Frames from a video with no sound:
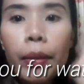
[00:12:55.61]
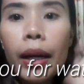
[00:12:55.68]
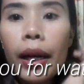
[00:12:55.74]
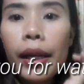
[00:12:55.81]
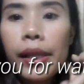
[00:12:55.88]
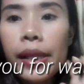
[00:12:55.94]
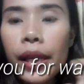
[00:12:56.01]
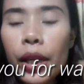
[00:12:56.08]
So,
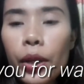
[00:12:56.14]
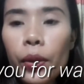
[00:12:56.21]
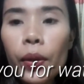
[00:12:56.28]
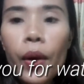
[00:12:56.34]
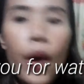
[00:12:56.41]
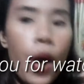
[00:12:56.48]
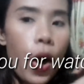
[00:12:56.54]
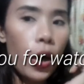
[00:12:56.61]
bye. See
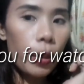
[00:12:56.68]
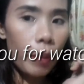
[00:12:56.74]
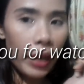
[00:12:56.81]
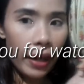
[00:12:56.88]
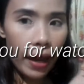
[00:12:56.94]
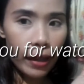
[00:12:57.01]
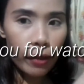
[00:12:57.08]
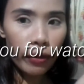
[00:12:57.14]
you on
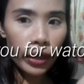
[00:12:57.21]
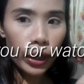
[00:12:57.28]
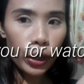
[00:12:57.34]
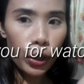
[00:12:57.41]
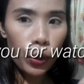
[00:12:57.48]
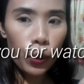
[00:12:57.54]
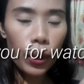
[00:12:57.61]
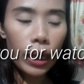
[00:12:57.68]
my next
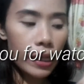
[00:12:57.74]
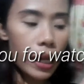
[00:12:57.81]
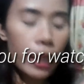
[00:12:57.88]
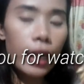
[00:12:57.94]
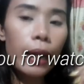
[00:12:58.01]
video.